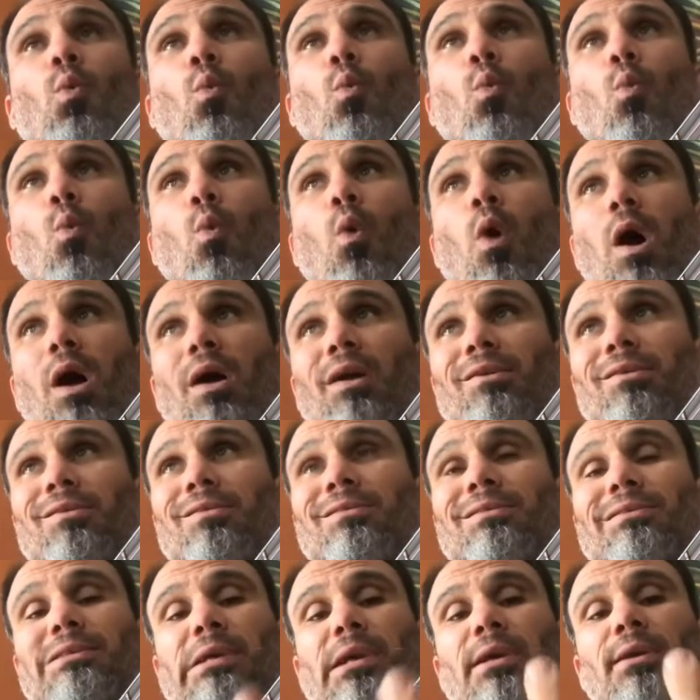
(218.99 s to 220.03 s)
1,
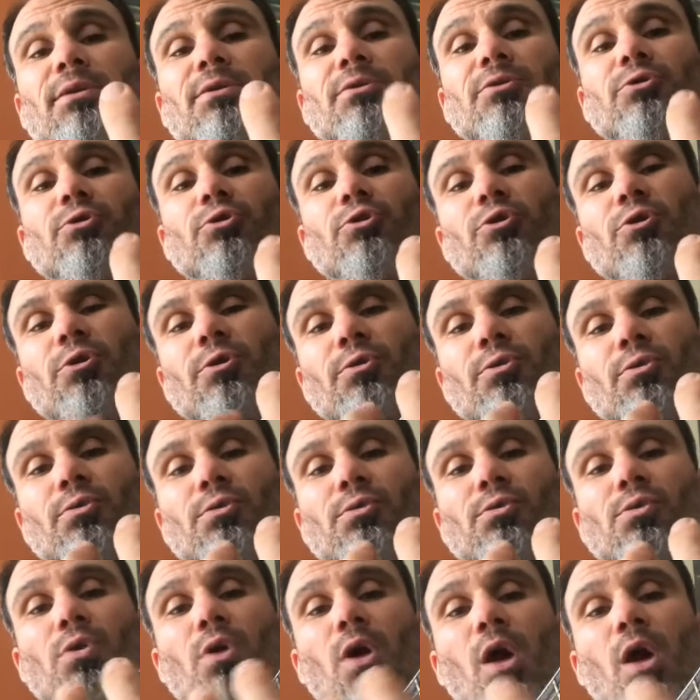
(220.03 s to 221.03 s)
2,